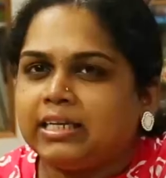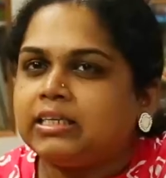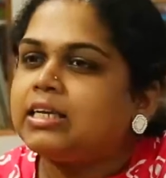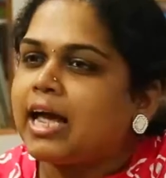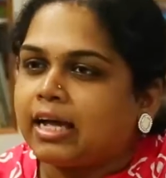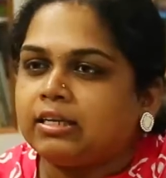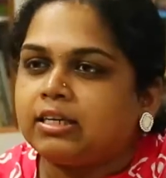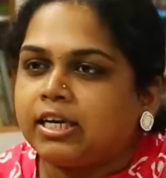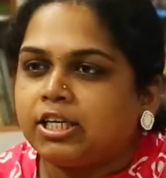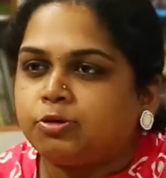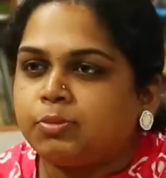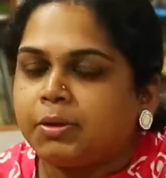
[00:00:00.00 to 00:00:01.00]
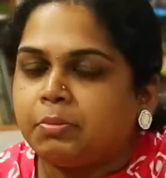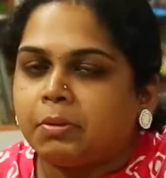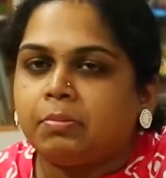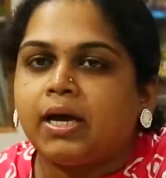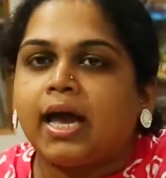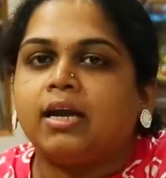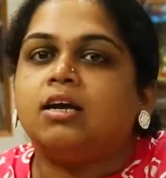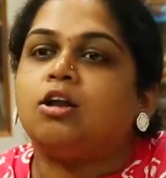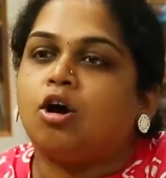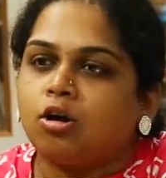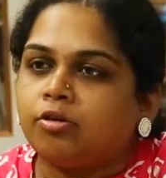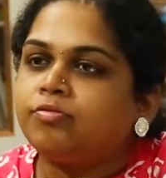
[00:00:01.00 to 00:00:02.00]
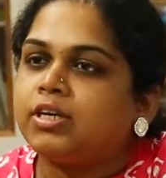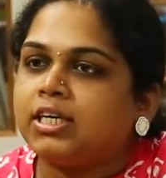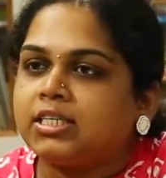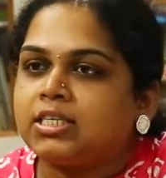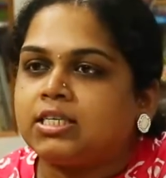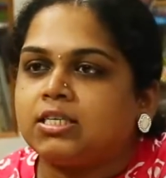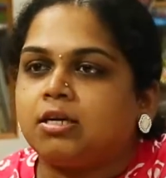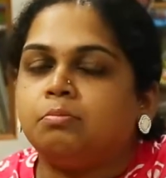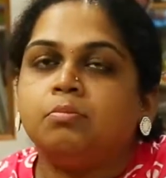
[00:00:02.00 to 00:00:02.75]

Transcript: little encouragement maybe, and a lot of criticism,